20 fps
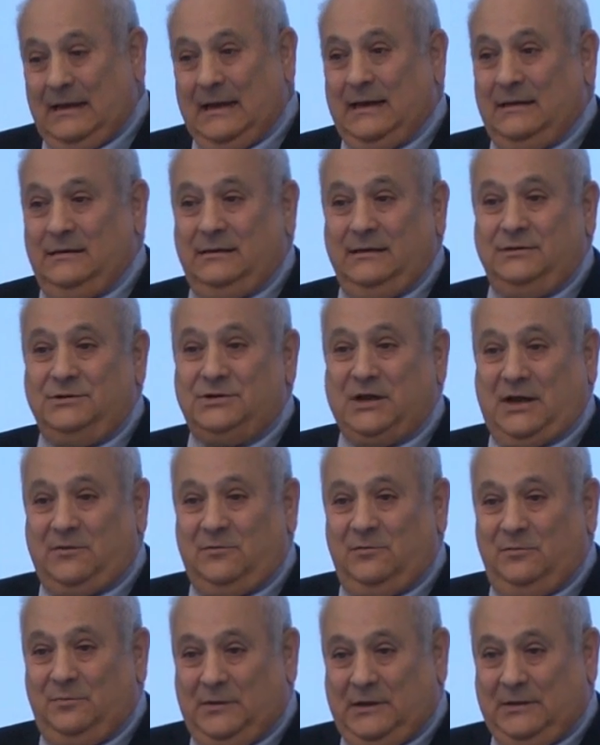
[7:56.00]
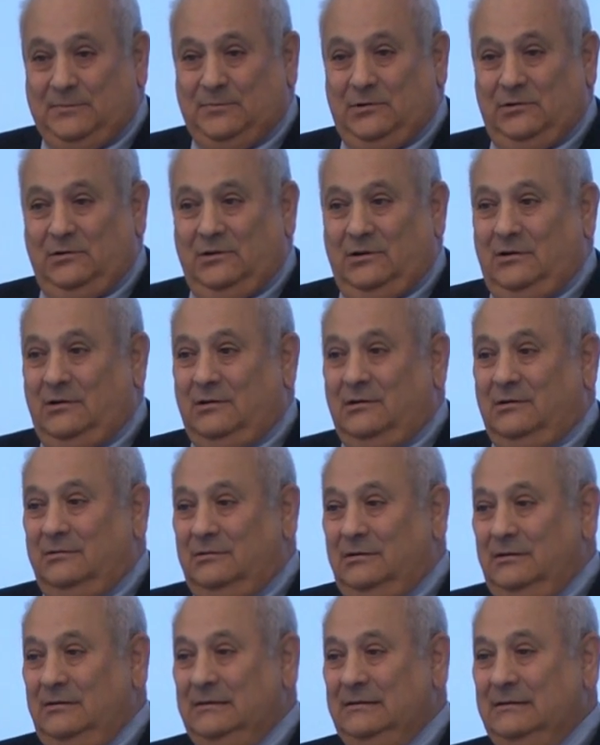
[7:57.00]
And in general, people
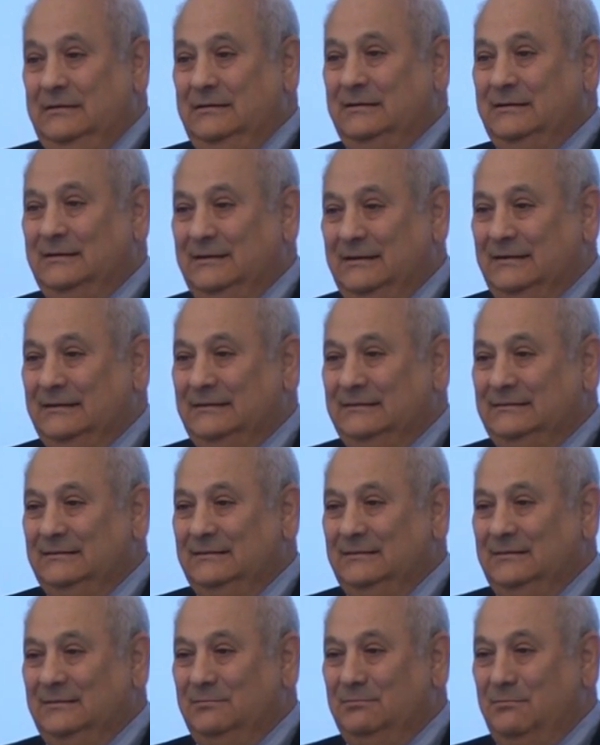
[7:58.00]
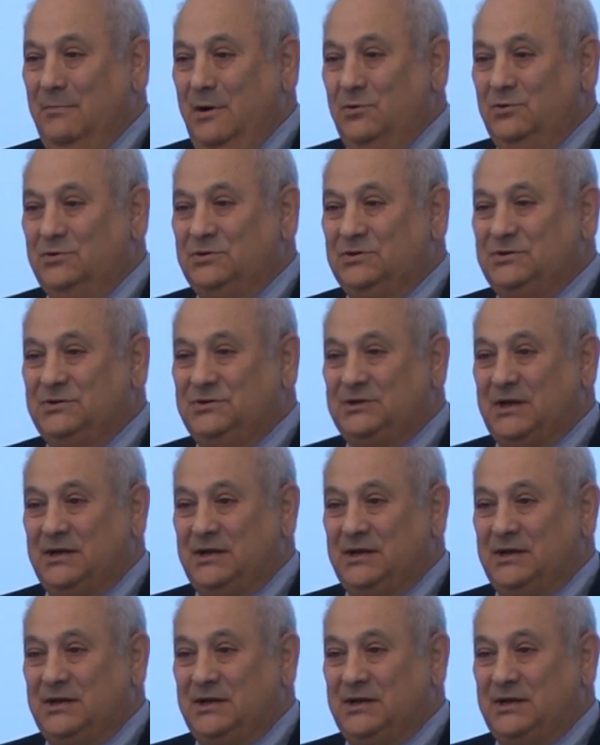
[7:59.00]
are most